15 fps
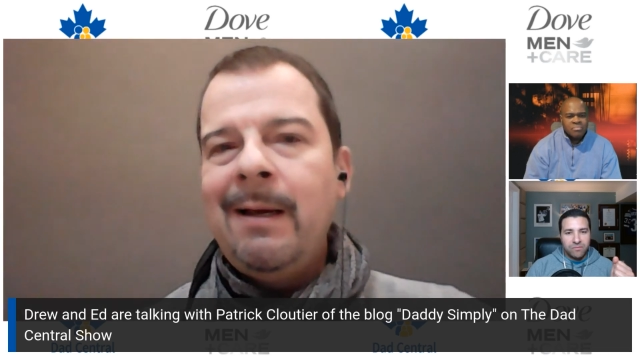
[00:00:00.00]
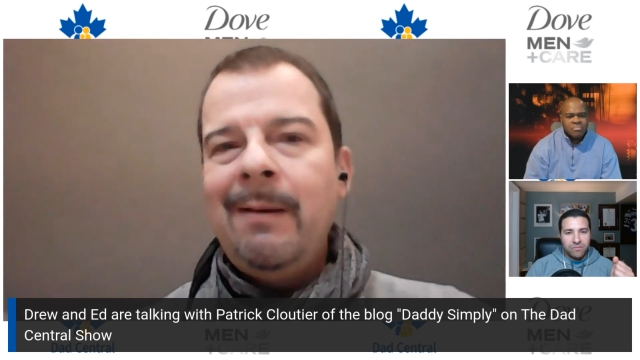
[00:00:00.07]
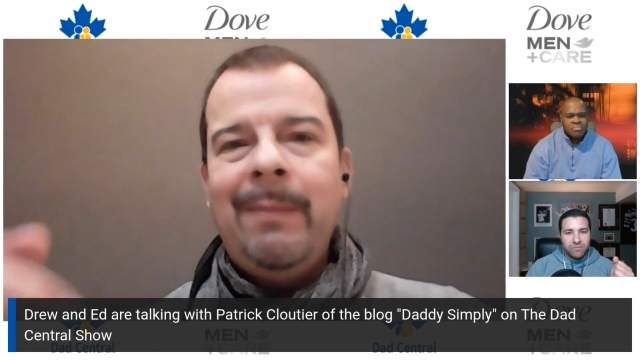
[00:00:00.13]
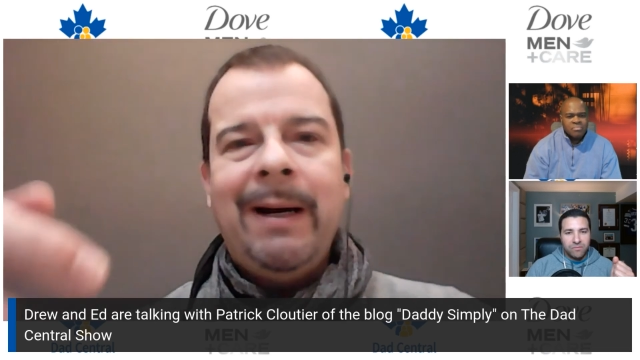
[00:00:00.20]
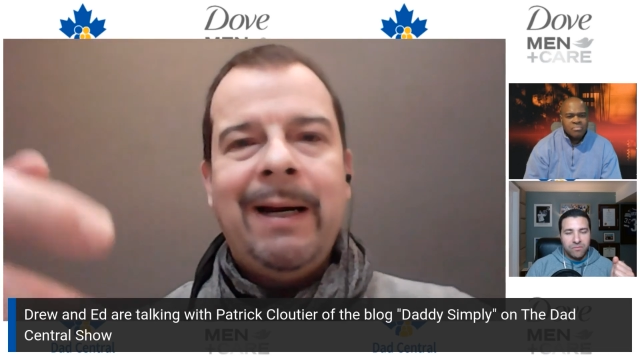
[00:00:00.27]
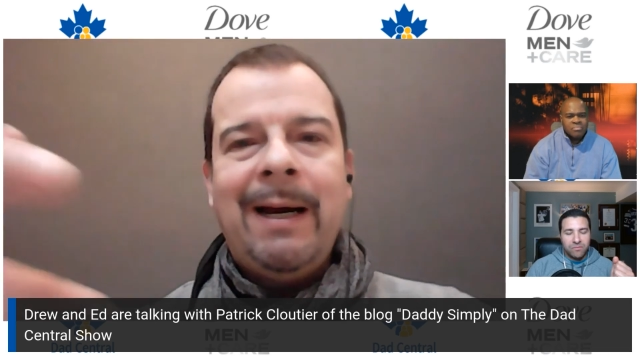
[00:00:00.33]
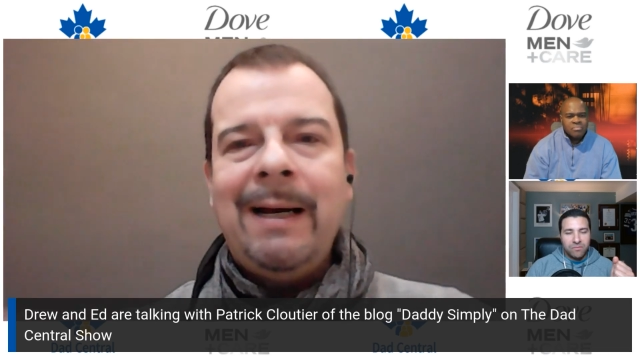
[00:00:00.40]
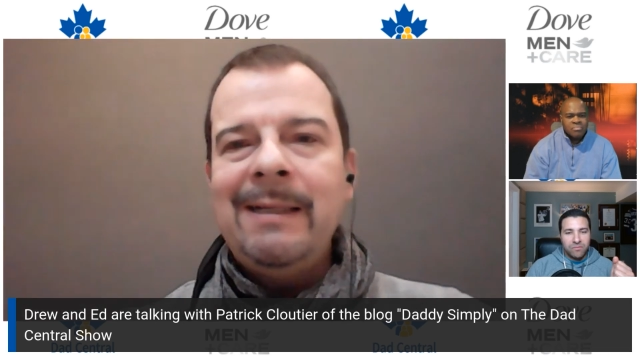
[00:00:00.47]

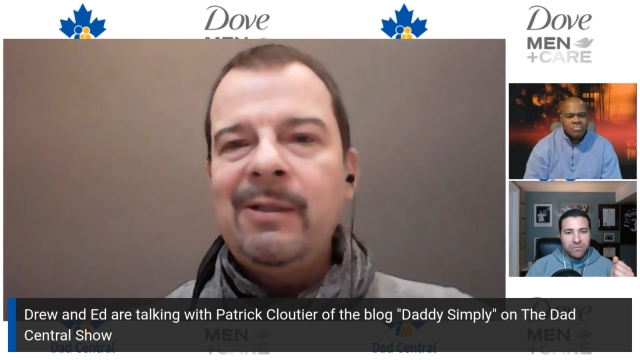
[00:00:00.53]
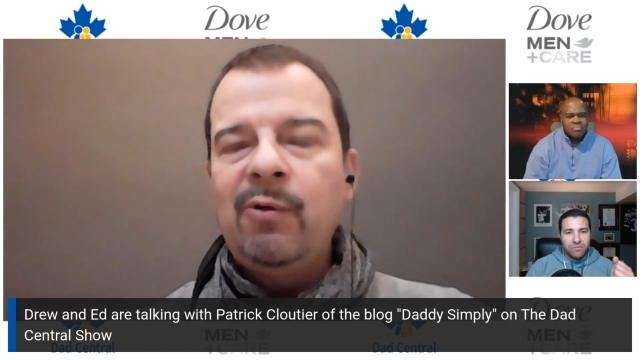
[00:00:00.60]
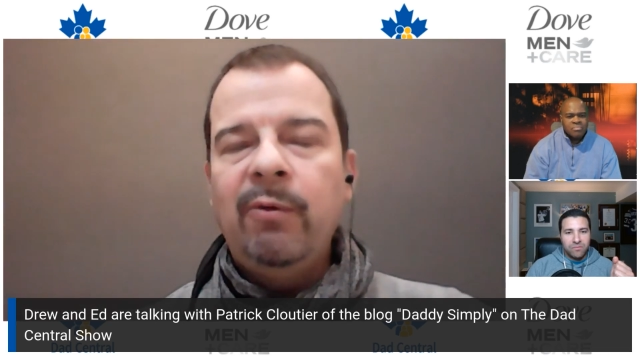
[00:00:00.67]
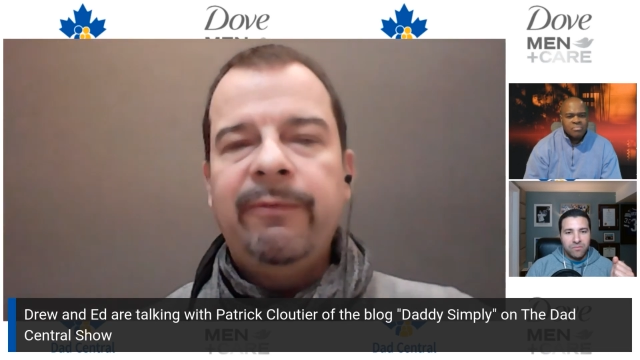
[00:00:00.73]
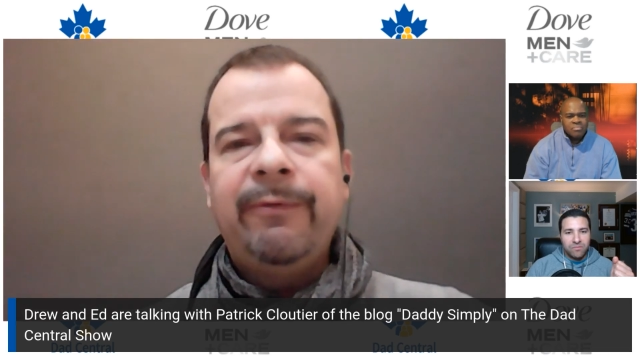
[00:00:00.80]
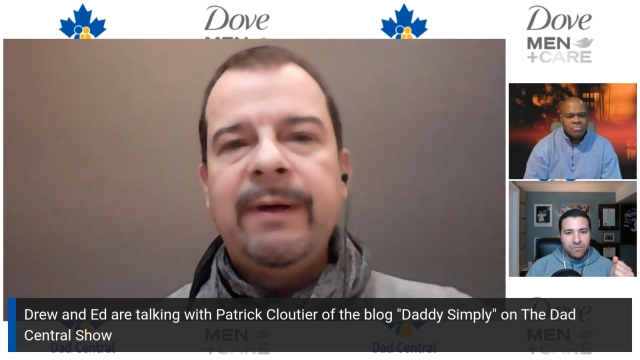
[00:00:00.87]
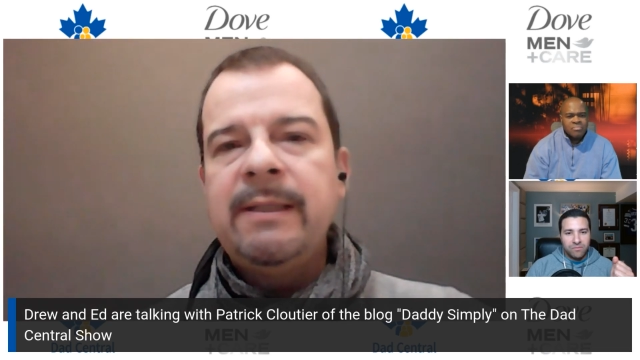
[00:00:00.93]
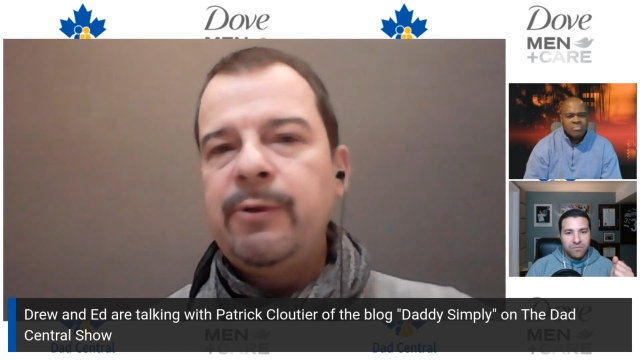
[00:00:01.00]
my high school
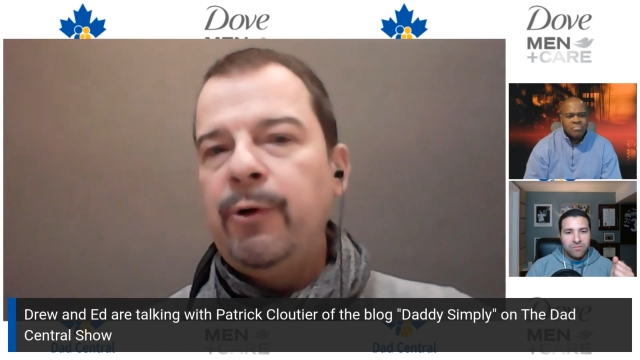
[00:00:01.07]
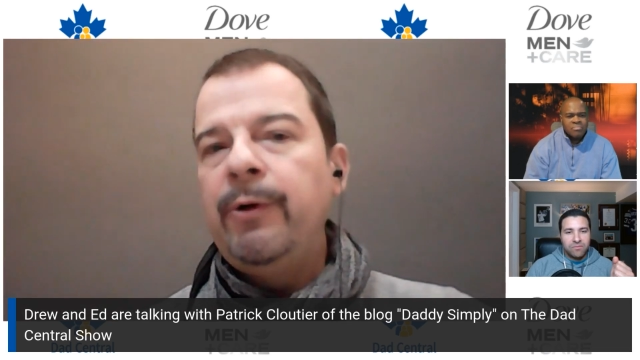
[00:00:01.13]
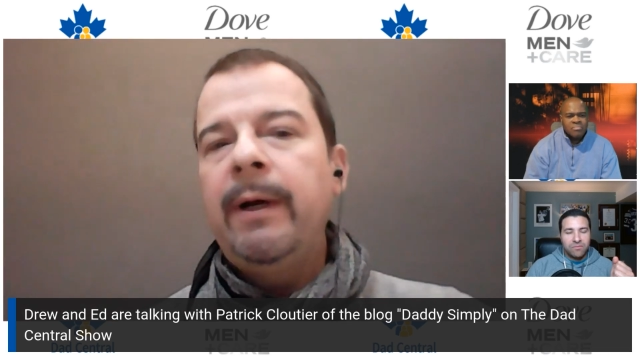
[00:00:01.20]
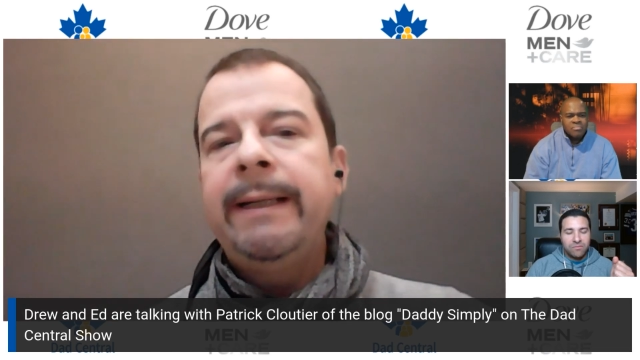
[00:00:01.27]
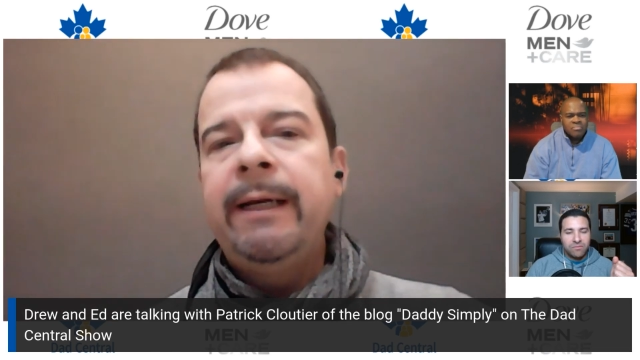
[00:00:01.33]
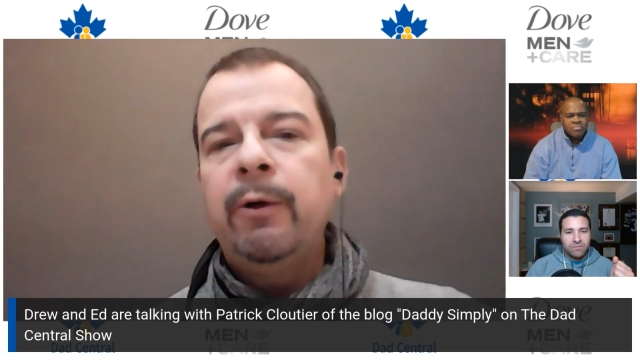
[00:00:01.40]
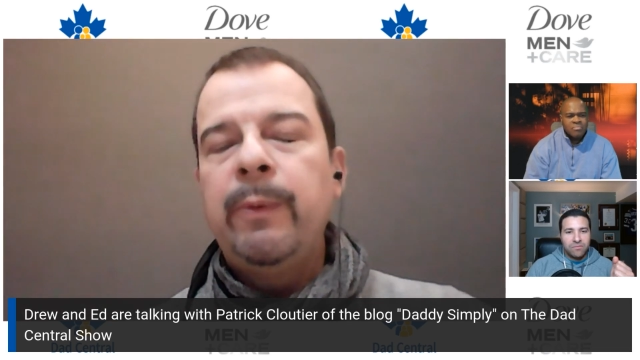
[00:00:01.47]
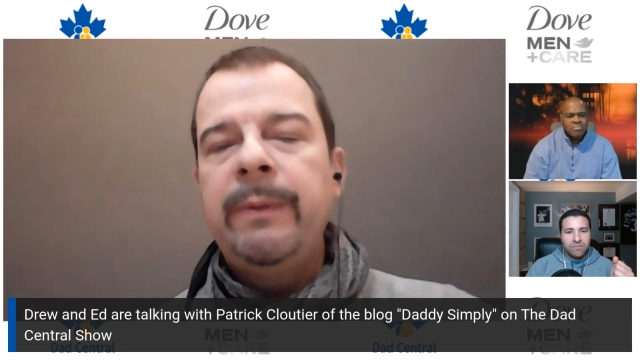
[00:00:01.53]
friends, they're
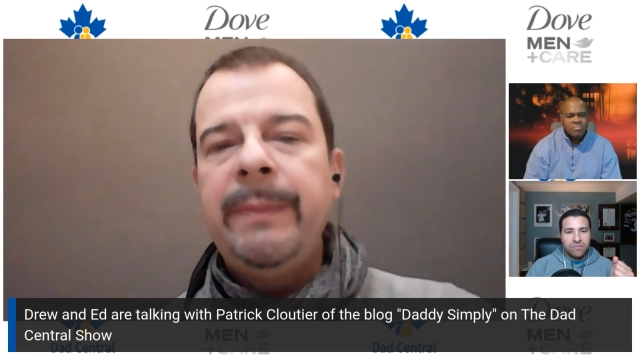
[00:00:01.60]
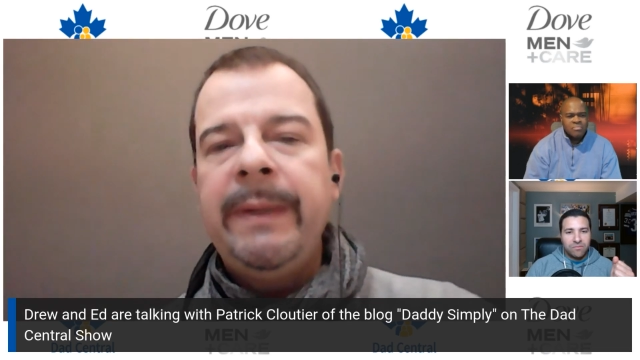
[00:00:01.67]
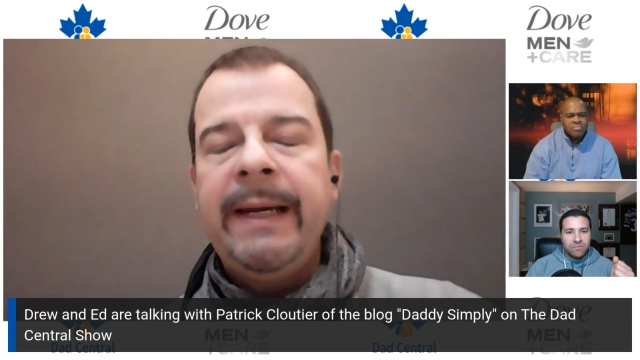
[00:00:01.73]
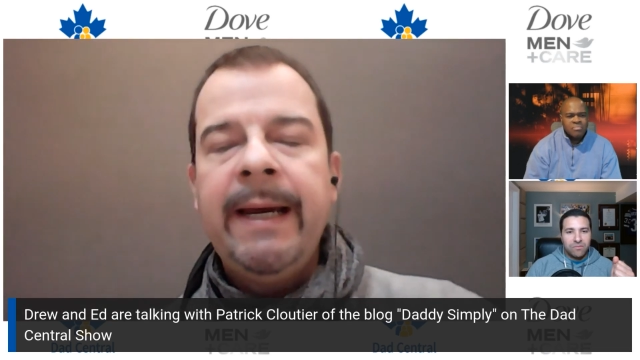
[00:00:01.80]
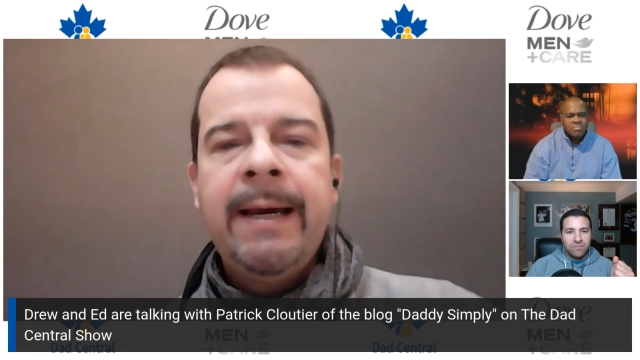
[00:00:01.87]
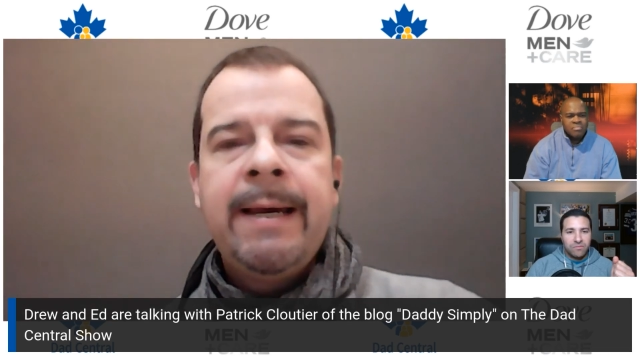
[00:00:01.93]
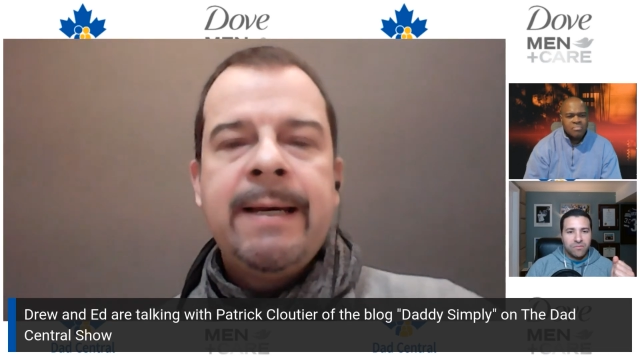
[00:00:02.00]
not here with me.